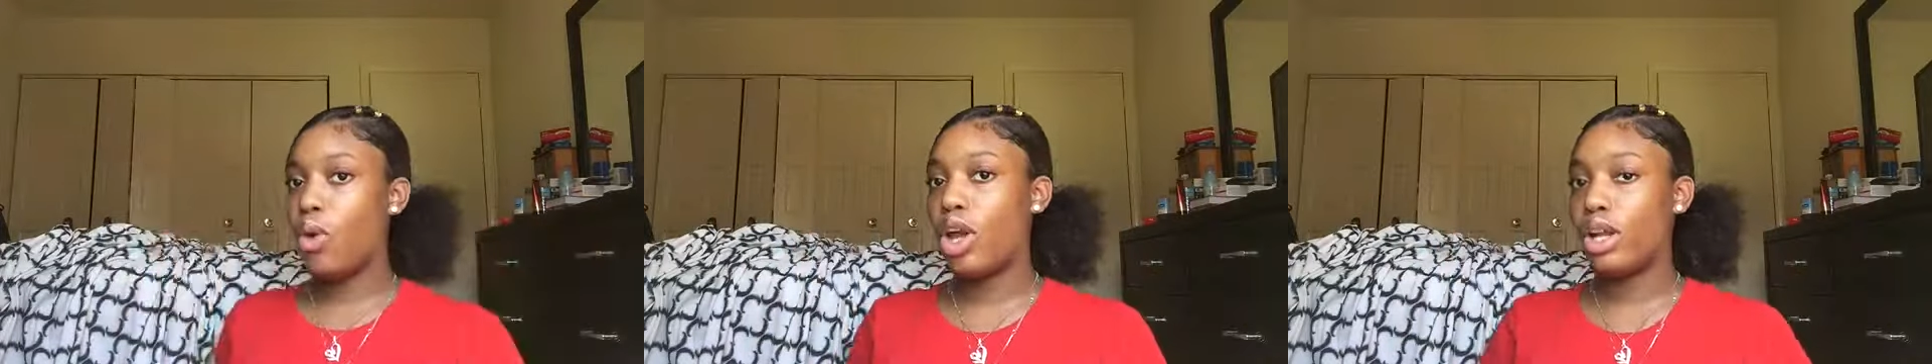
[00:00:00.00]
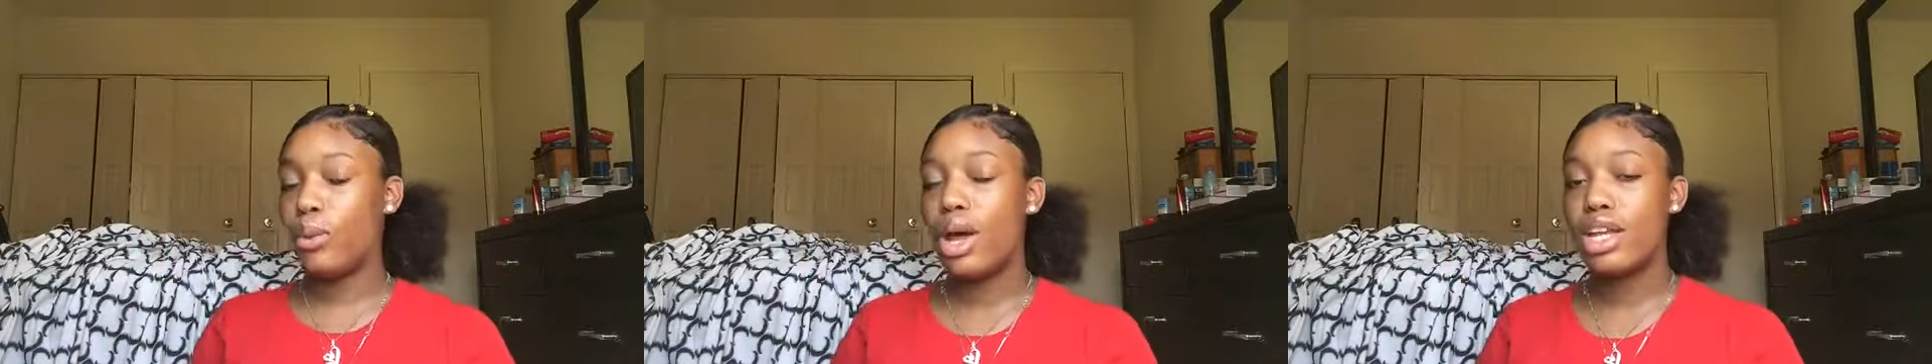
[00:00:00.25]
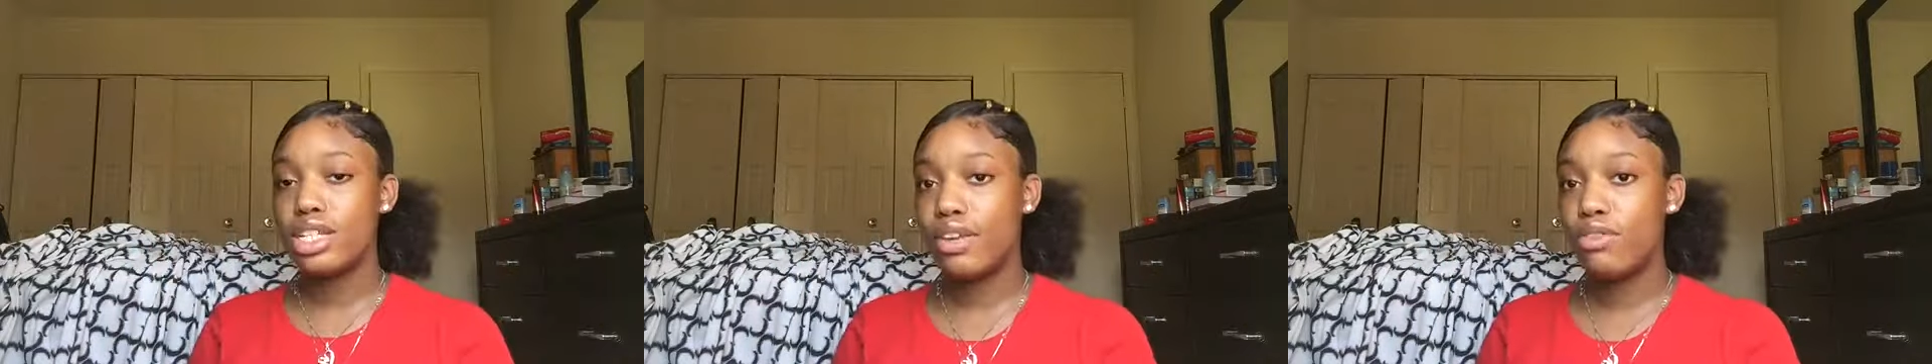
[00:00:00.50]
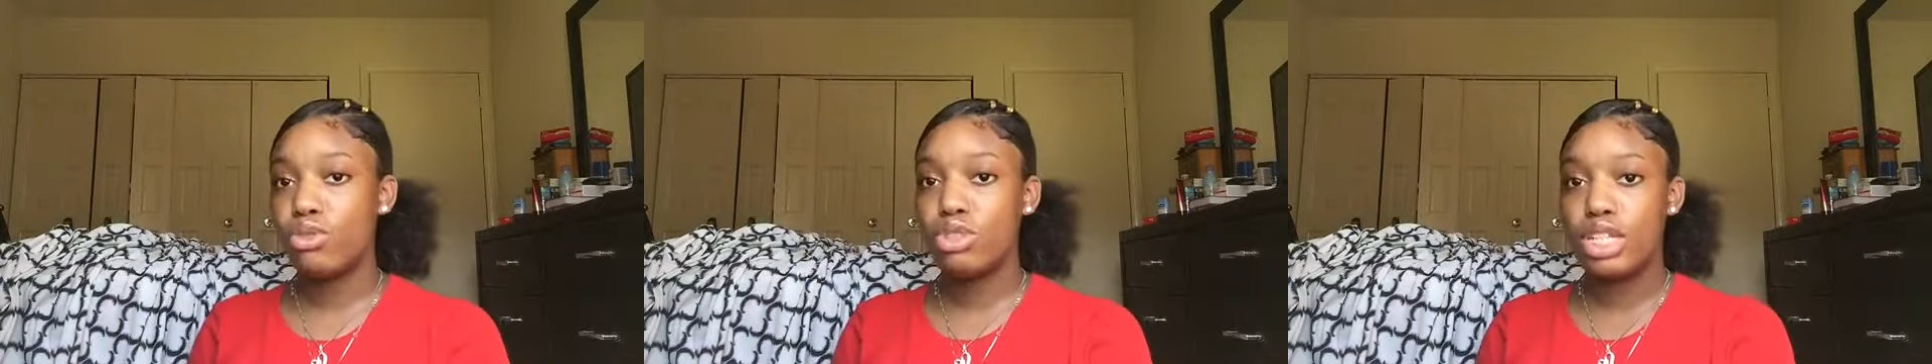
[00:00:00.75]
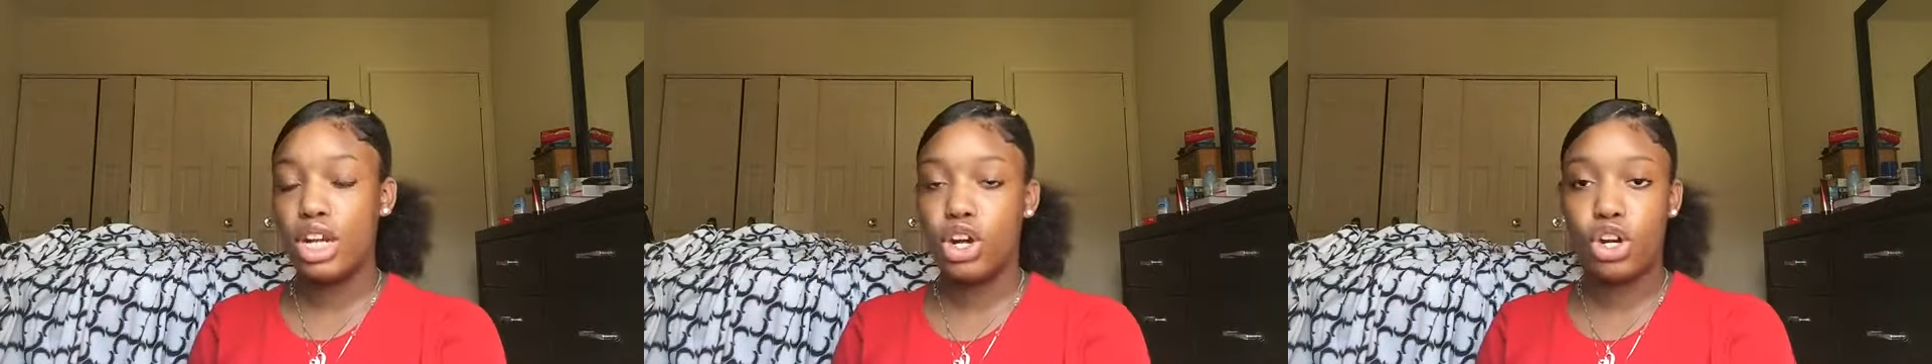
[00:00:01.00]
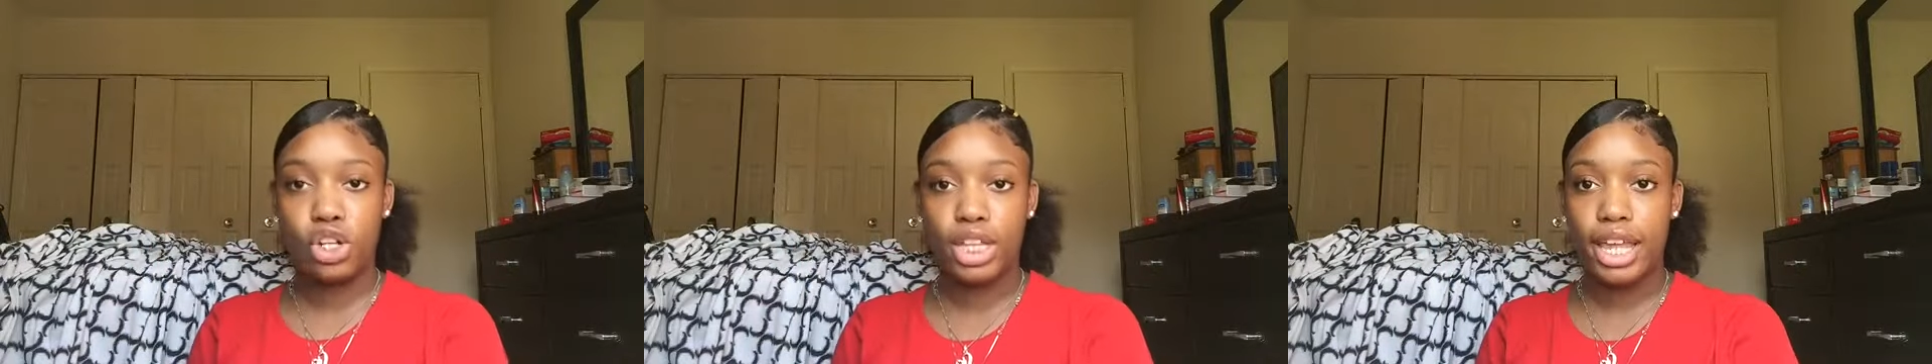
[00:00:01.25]
on a wash day routine, a
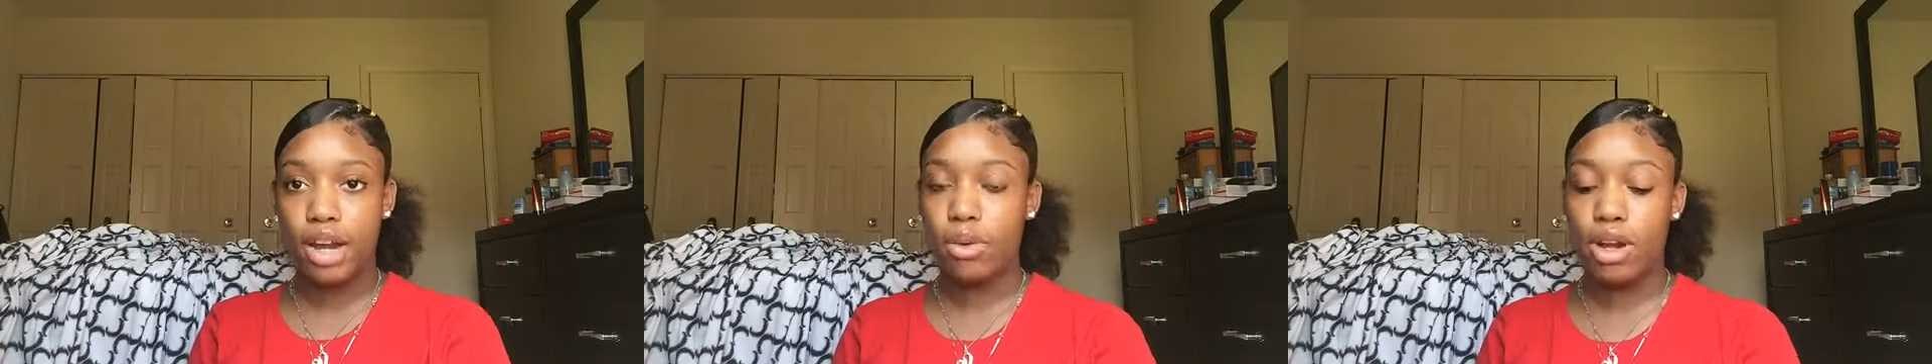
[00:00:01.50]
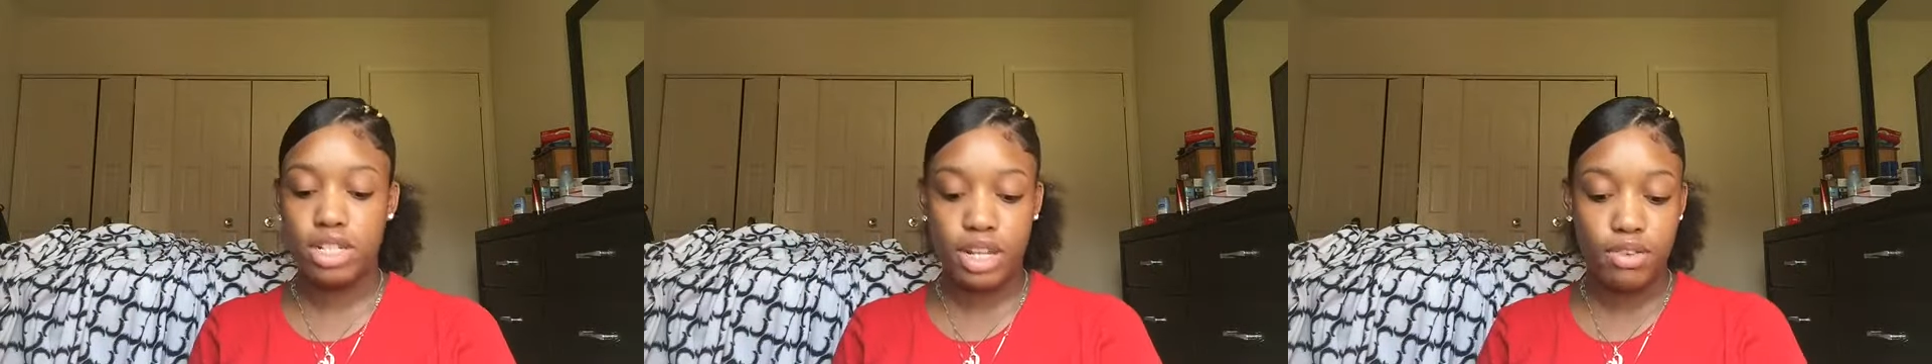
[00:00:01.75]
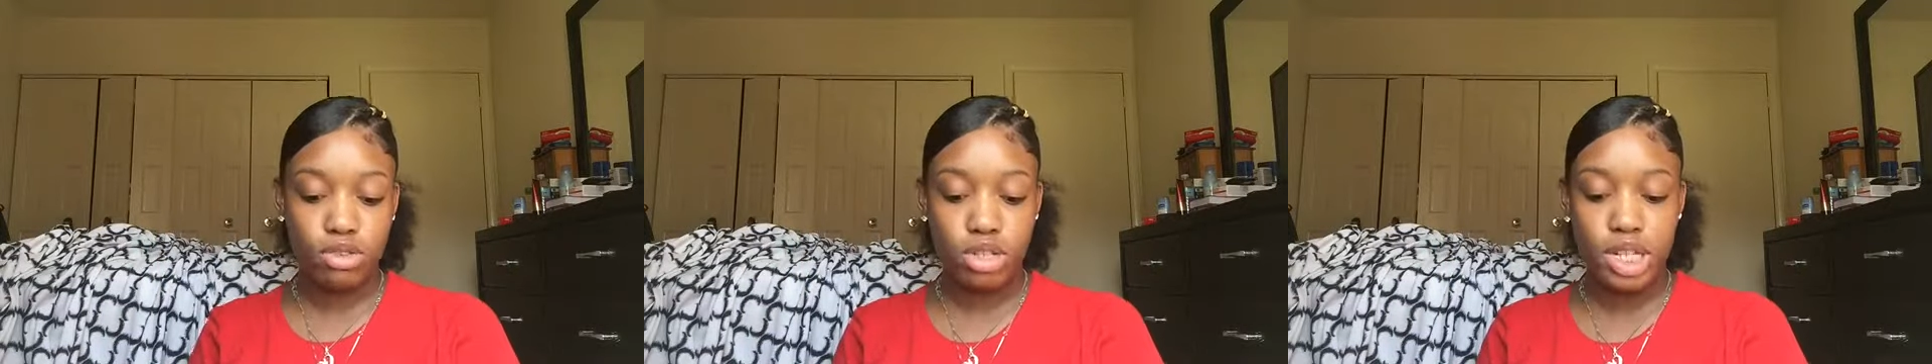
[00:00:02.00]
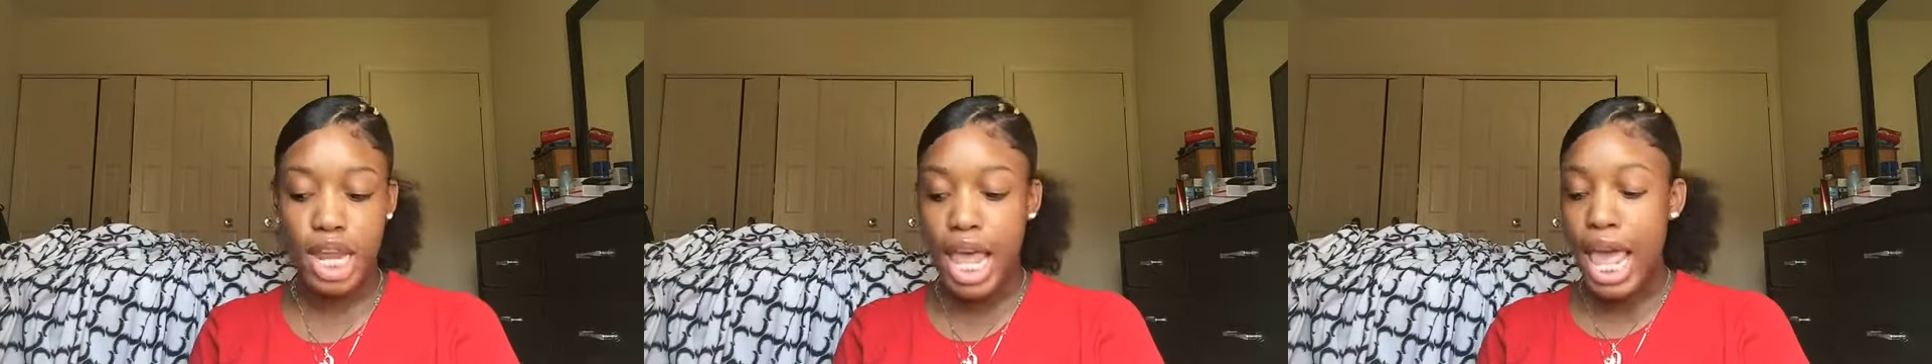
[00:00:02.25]
curly hair wash day routine,